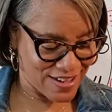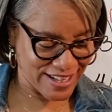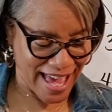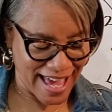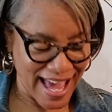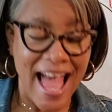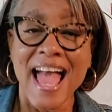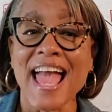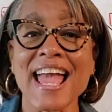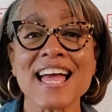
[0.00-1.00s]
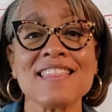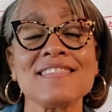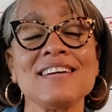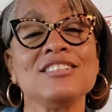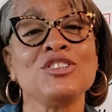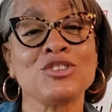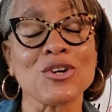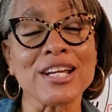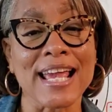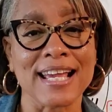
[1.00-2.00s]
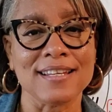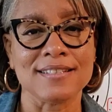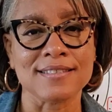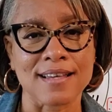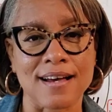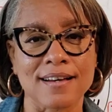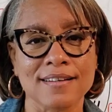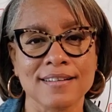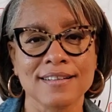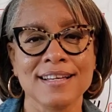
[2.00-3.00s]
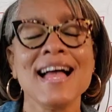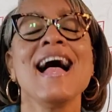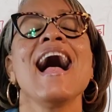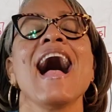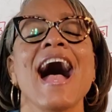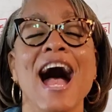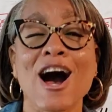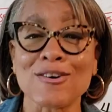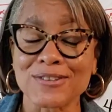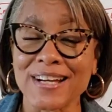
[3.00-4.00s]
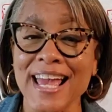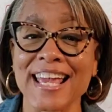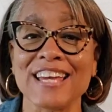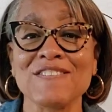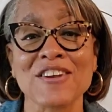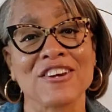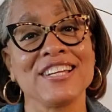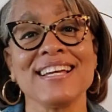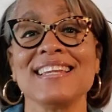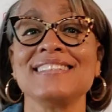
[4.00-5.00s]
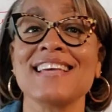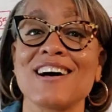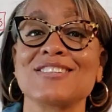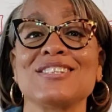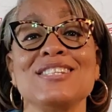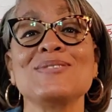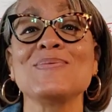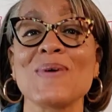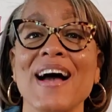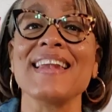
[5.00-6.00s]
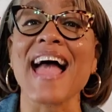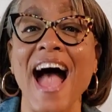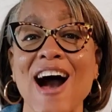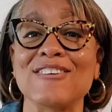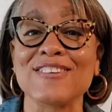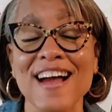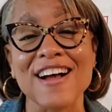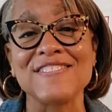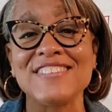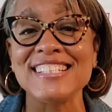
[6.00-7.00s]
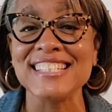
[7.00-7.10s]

okay? And the short hand is the hour hand. Very good. It tells us what hour of the